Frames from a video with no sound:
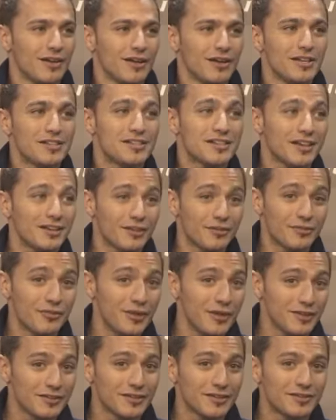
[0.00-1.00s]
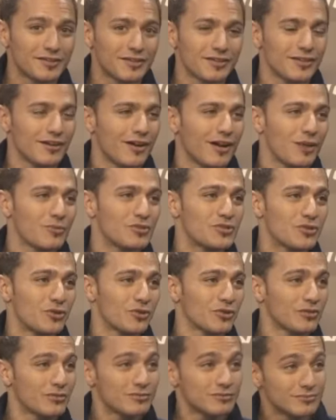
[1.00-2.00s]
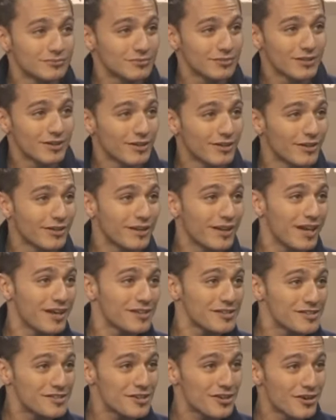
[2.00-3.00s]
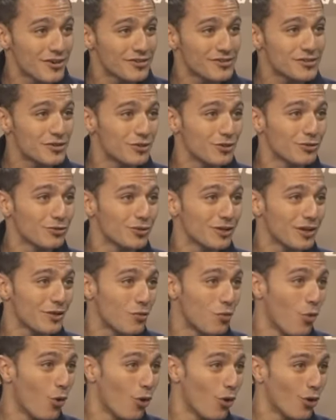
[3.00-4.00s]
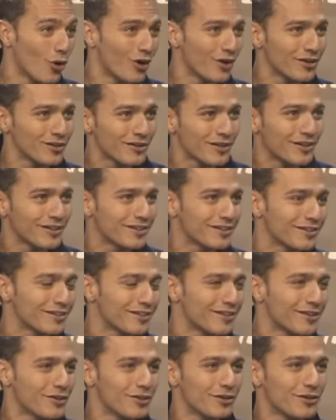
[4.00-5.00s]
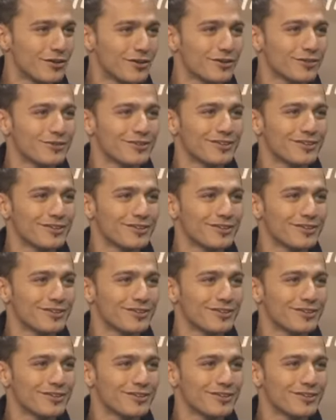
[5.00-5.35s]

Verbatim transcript: It's kind of thing that Armstrong cancer, so sure. like war, like you know.